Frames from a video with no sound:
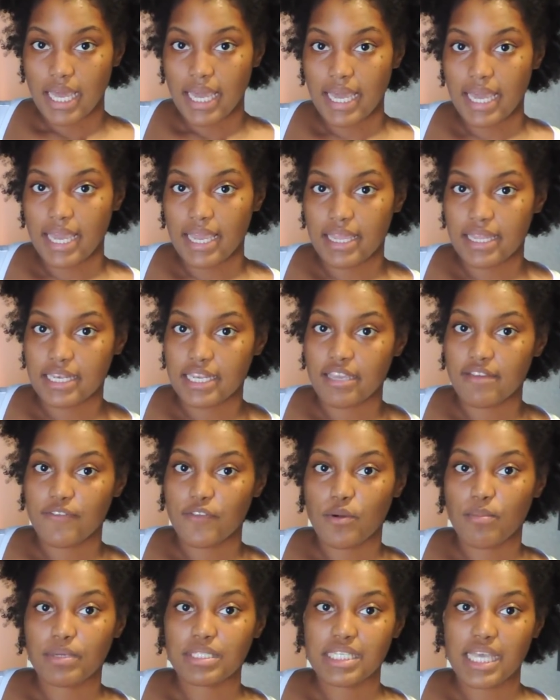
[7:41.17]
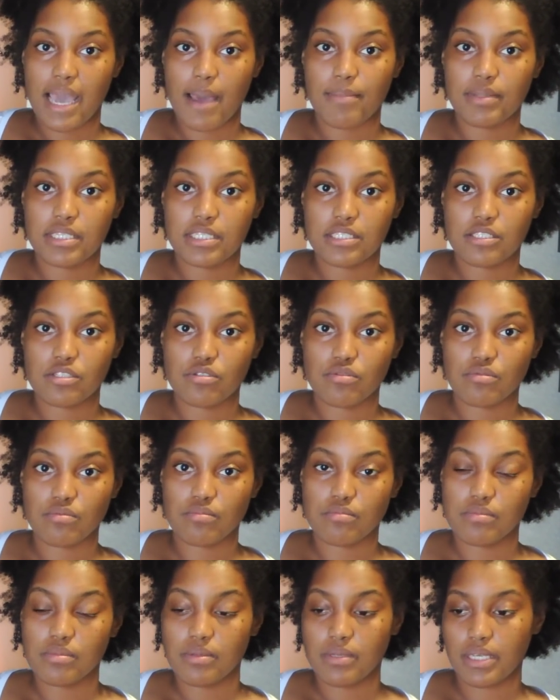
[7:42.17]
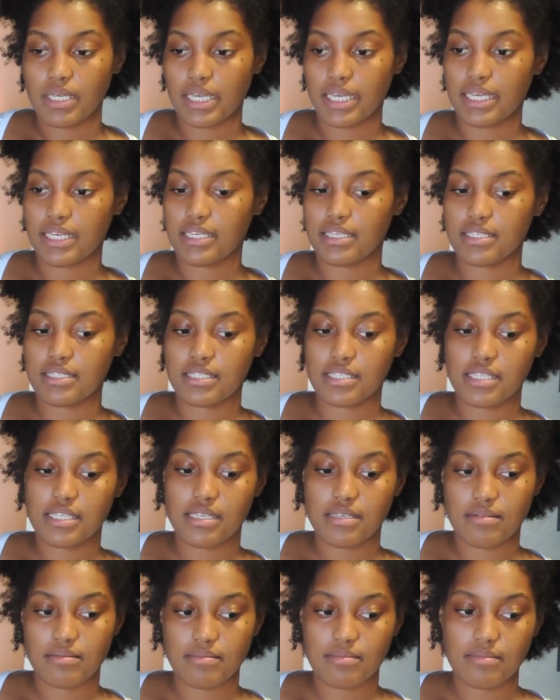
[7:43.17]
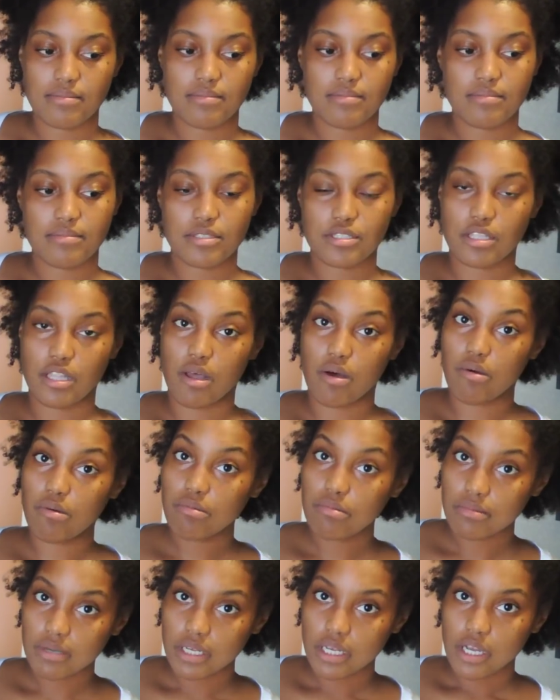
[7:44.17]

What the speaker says: And if your metabolism is slow,